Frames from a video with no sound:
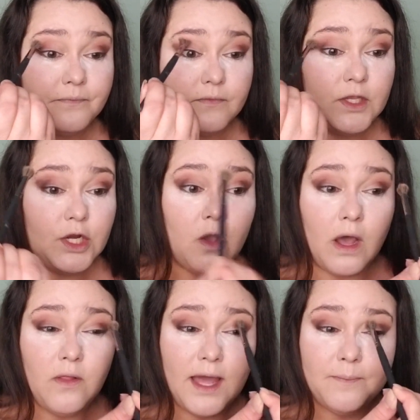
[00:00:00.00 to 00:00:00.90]
you know,
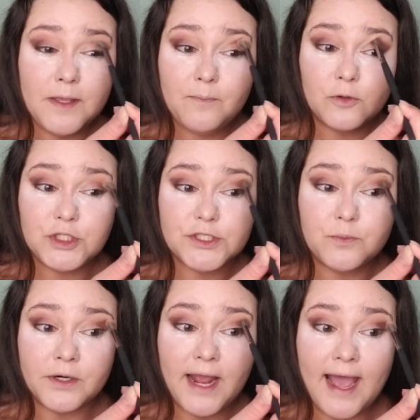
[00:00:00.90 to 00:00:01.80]
a lot of people just
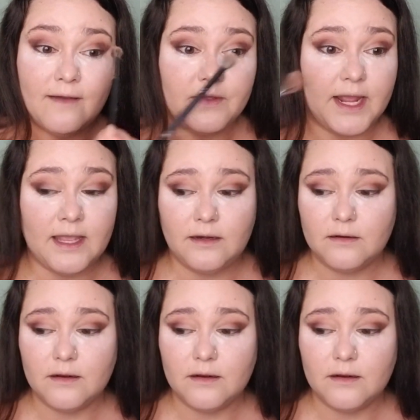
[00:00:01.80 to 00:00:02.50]
weren't having it.